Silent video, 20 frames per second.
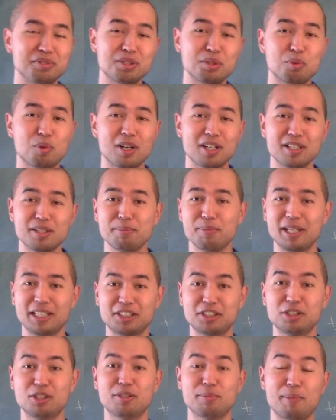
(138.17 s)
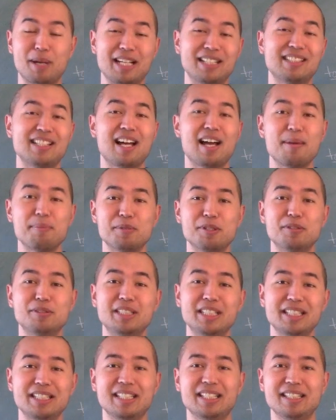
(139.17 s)
you want to make sure by the time you
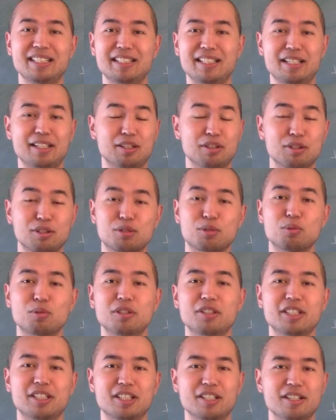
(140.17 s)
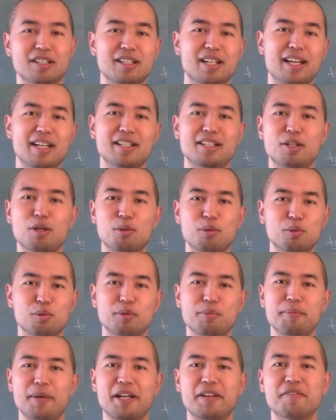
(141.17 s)
did it, it looked really good and no one
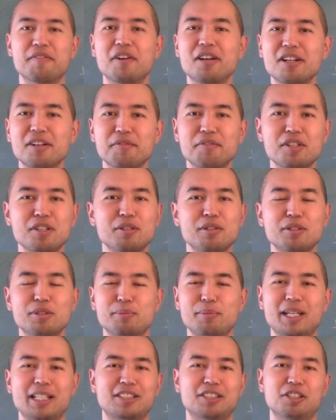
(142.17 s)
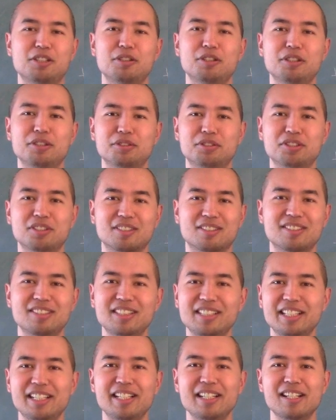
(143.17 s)
would make fun of you. You made sure you
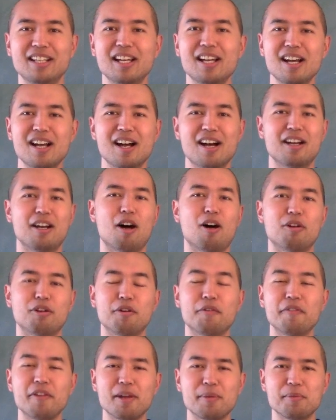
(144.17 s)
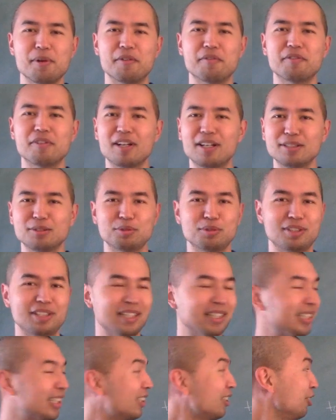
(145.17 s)
succeed, and all your family and friends would
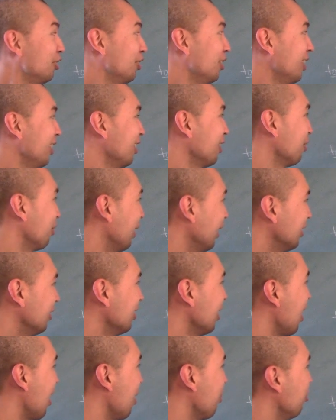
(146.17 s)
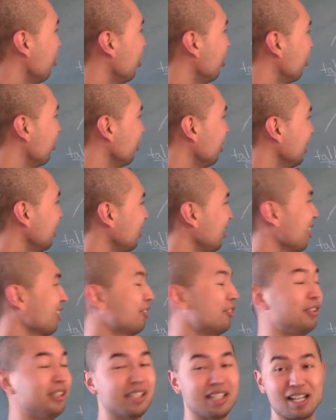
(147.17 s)
think that you did a great job. Well, let's
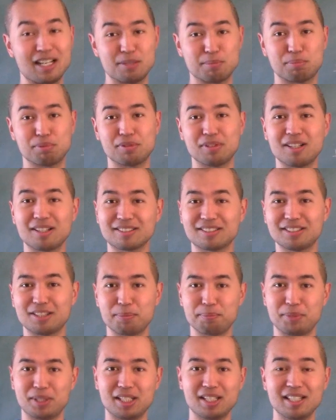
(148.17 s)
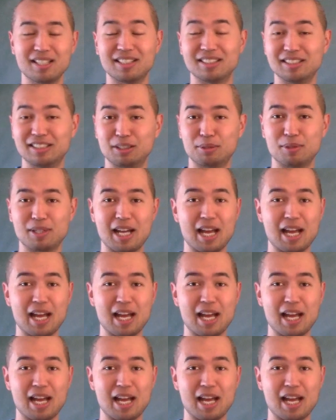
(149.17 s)
actually kind of plug something in and see what